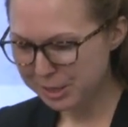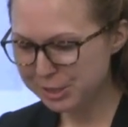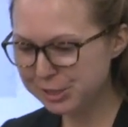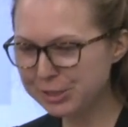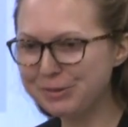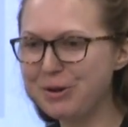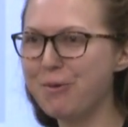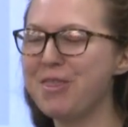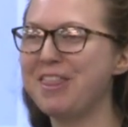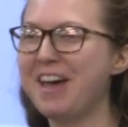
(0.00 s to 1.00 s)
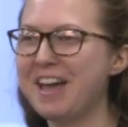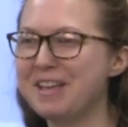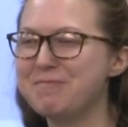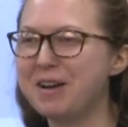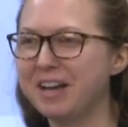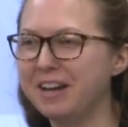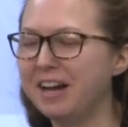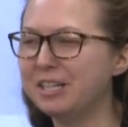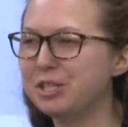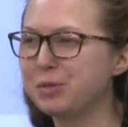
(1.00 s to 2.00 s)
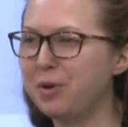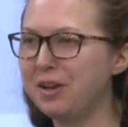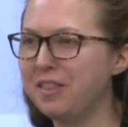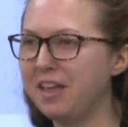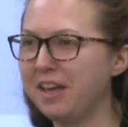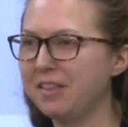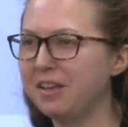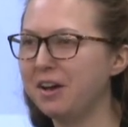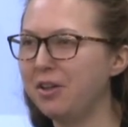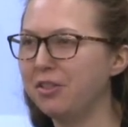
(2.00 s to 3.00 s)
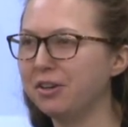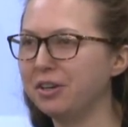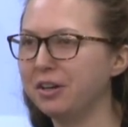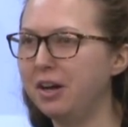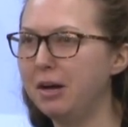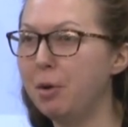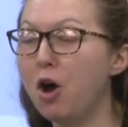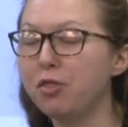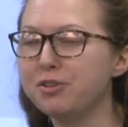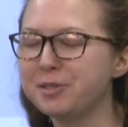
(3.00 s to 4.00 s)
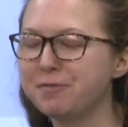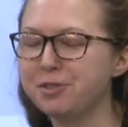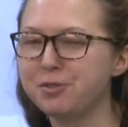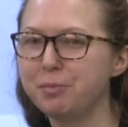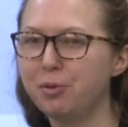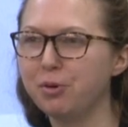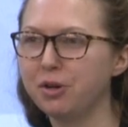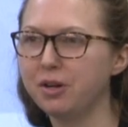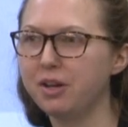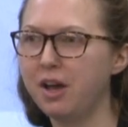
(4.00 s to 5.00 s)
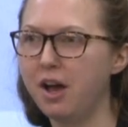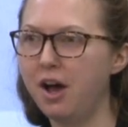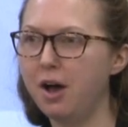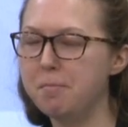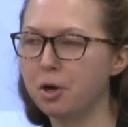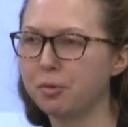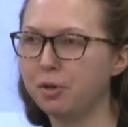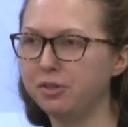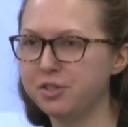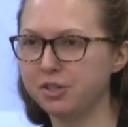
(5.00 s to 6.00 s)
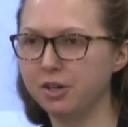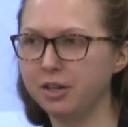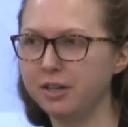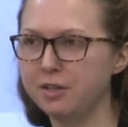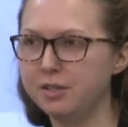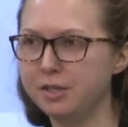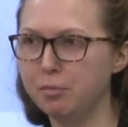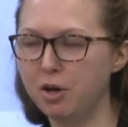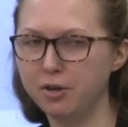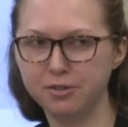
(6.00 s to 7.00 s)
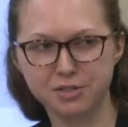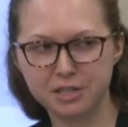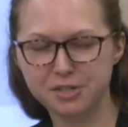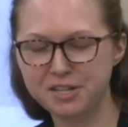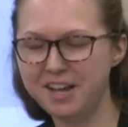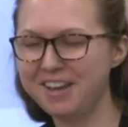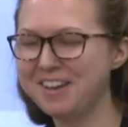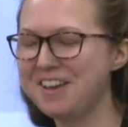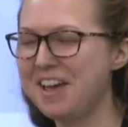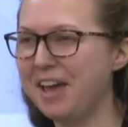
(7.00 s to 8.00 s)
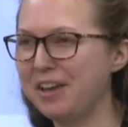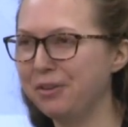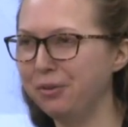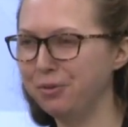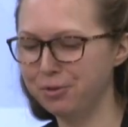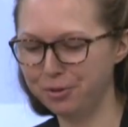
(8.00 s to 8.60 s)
So with that in mind, I just want to thank the other um, authors of this report, uh, Mark Baldassari, Dean Bonner is here today, and Luna